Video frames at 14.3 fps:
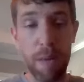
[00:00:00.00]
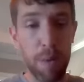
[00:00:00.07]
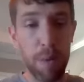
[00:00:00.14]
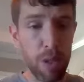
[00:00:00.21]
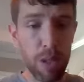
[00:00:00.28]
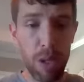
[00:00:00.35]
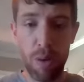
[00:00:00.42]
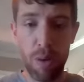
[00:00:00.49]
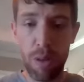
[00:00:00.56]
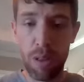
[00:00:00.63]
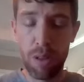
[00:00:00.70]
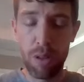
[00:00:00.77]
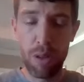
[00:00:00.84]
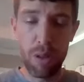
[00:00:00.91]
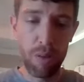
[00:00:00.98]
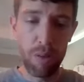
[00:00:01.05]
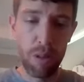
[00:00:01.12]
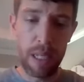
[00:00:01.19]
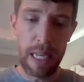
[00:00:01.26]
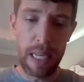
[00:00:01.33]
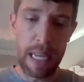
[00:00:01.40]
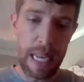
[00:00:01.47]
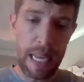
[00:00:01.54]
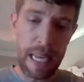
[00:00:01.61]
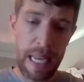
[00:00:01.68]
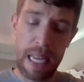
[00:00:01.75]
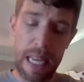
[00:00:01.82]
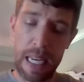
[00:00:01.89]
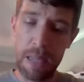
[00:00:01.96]
was going through,
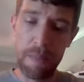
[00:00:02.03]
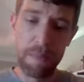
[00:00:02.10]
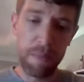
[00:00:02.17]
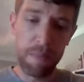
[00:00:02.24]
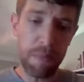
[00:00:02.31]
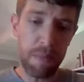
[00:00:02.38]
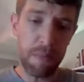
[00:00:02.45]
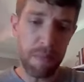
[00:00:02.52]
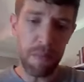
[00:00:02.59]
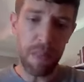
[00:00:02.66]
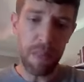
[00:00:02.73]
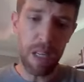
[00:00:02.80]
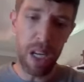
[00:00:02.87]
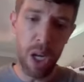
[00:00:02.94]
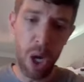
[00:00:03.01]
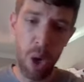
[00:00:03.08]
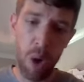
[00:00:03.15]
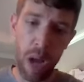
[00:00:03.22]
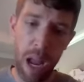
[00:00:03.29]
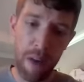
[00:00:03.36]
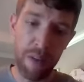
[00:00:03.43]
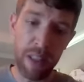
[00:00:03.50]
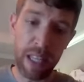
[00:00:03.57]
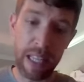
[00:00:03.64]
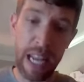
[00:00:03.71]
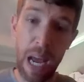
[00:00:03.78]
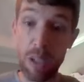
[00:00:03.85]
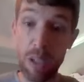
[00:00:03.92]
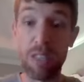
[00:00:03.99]
and you know everything that
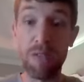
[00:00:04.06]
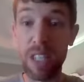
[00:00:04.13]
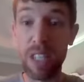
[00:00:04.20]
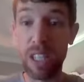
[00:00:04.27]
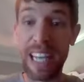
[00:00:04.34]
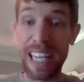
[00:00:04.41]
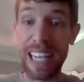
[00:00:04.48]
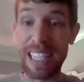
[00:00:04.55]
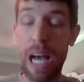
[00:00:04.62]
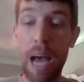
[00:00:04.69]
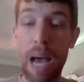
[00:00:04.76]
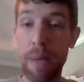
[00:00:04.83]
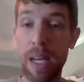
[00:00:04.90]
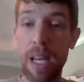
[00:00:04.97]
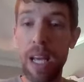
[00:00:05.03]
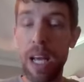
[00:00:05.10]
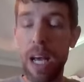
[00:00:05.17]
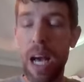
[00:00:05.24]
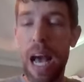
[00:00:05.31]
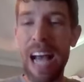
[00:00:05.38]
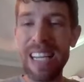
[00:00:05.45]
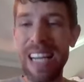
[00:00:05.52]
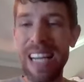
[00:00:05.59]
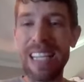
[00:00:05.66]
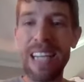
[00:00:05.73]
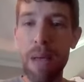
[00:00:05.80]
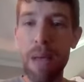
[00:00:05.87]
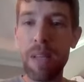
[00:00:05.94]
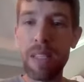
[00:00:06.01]
i was feeling as i i mean as i
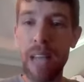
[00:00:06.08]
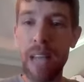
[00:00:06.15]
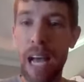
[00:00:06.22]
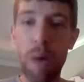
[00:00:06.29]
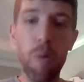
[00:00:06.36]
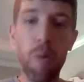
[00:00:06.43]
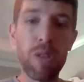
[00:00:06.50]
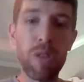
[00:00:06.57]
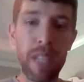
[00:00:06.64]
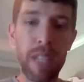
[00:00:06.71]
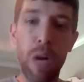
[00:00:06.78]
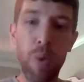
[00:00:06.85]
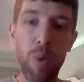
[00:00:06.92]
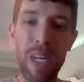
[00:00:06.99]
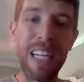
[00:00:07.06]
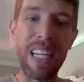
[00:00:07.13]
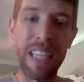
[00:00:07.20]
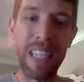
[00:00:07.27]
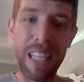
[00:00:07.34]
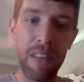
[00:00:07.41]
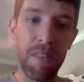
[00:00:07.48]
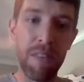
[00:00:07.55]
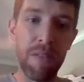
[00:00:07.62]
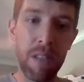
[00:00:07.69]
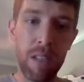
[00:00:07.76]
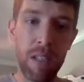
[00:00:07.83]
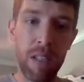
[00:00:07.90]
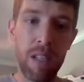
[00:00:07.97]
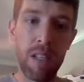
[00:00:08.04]
typed this i almost like i relived
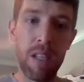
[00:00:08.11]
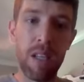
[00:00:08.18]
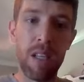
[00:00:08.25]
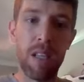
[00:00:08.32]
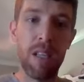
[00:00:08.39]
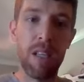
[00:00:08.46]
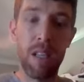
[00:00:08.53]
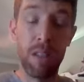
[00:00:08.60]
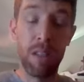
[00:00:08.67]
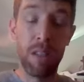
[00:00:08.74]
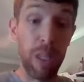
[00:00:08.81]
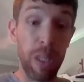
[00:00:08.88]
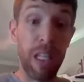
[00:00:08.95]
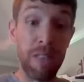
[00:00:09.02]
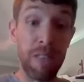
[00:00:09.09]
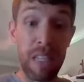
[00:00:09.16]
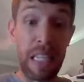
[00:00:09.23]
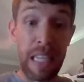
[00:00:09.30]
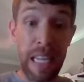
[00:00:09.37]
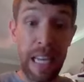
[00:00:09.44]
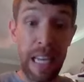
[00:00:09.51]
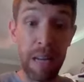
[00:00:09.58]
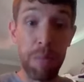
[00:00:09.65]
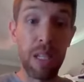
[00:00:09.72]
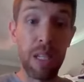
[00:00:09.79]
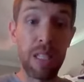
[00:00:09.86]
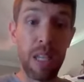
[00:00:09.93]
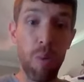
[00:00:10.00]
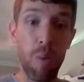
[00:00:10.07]
relived it again
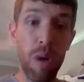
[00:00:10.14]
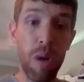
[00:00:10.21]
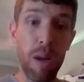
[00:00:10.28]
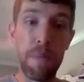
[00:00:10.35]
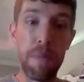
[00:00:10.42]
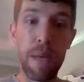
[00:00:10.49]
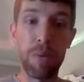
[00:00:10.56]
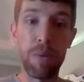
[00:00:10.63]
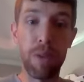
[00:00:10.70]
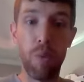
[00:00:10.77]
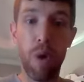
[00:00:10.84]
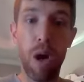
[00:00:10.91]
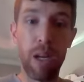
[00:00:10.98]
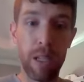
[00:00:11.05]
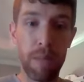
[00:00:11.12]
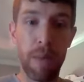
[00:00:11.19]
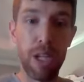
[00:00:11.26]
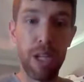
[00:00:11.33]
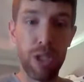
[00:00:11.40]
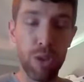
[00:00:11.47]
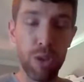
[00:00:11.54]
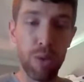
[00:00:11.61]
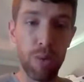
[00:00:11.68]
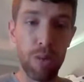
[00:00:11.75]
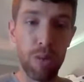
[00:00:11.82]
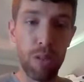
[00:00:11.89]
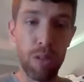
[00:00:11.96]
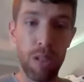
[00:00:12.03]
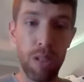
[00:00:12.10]
because i wanted people to walk in my
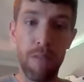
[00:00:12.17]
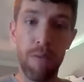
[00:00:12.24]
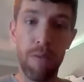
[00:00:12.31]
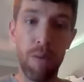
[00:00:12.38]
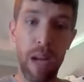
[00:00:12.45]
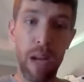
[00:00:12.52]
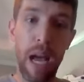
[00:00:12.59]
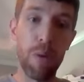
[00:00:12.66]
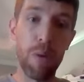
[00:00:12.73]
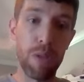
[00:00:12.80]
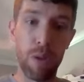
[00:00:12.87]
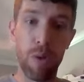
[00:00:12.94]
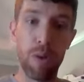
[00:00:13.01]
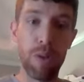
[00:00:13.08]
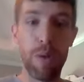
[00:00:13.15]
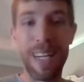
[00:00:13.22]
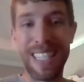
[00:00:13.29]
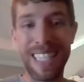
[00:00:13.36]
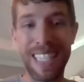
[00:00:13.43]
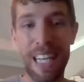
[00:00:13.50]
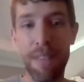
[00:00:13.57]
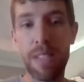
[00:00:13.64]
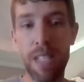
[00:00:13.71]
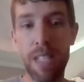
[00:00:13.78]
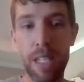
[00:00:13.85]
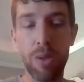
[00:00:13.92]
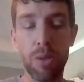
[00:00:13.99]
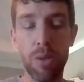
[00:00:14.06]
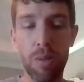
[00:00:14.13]
shoes of what i was going through as a
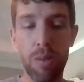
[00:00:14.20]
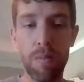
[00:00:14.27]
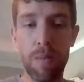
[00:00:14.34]
17 year old